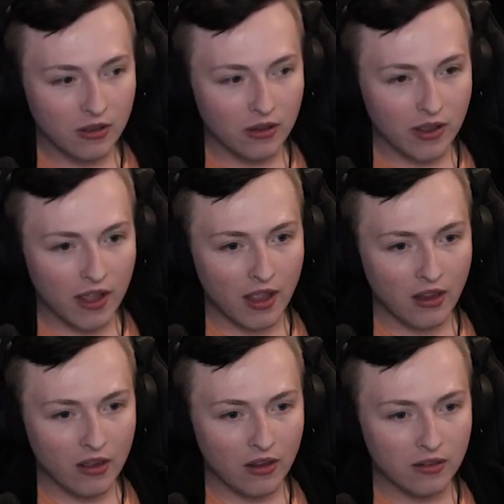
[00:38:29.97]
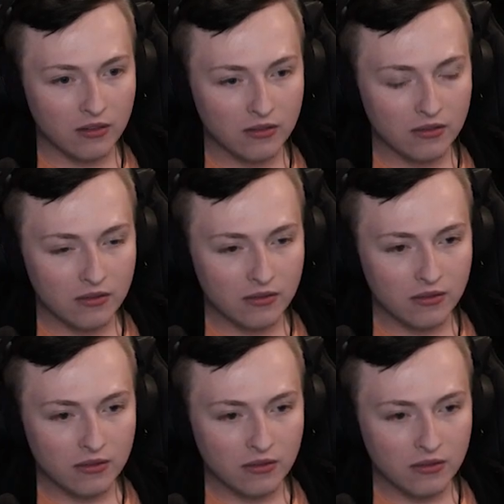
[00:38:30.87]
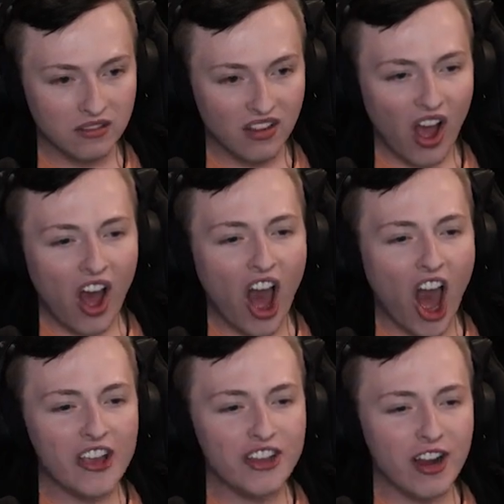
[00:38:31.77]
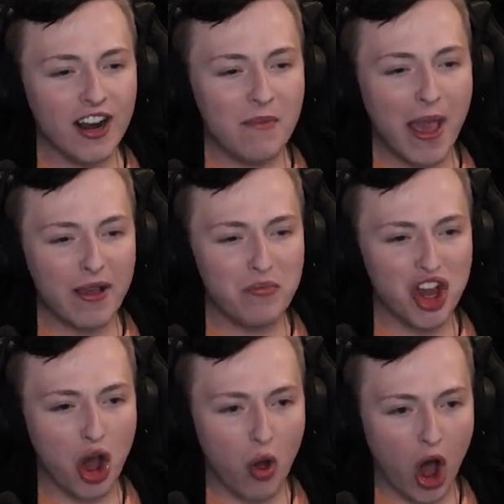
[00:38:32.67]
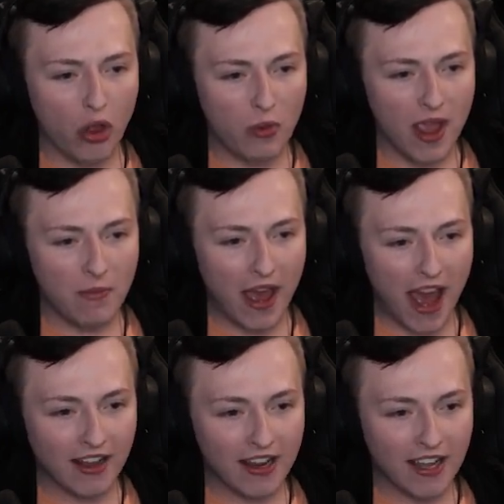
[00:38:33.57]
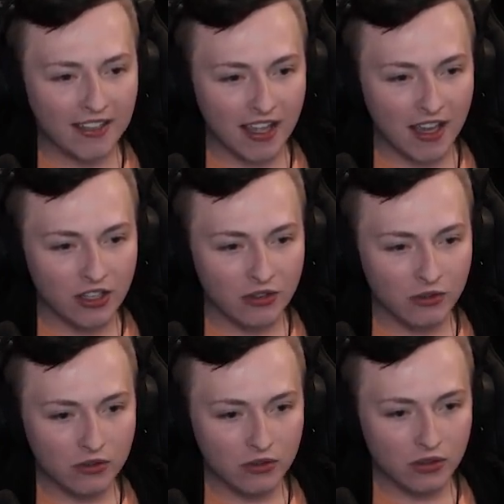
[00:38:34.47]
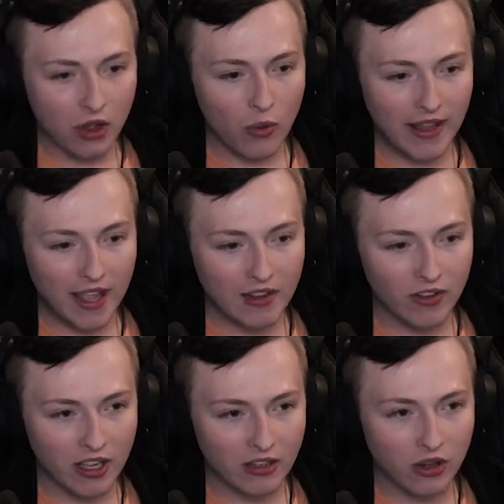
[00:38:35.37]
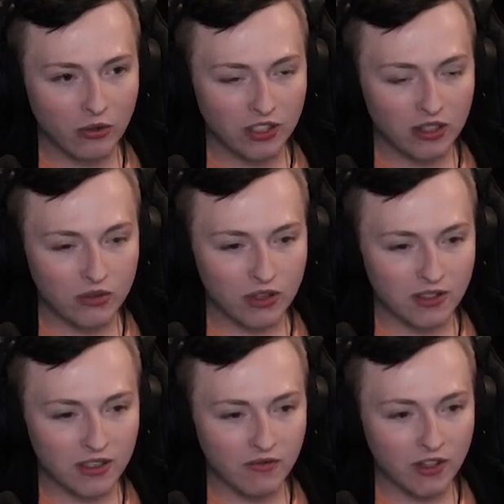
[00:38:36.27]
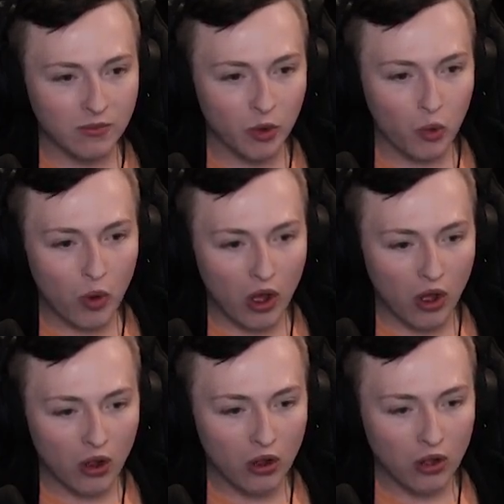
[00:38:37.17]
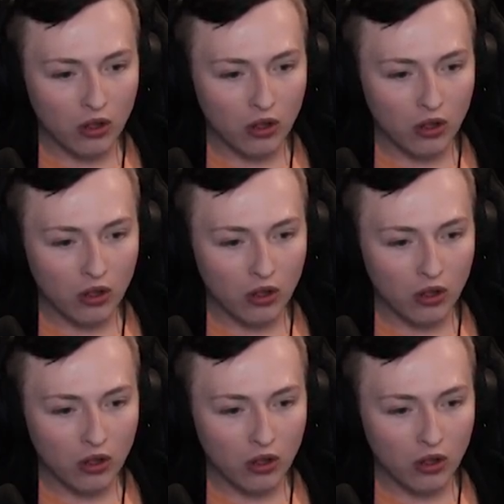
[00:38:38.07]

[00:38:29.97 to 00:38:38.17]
Okay, hang on. Aw, you're gonna make me go all the way back. Can I scan you? Oh, I can't even get close to you. There's an invisible wall.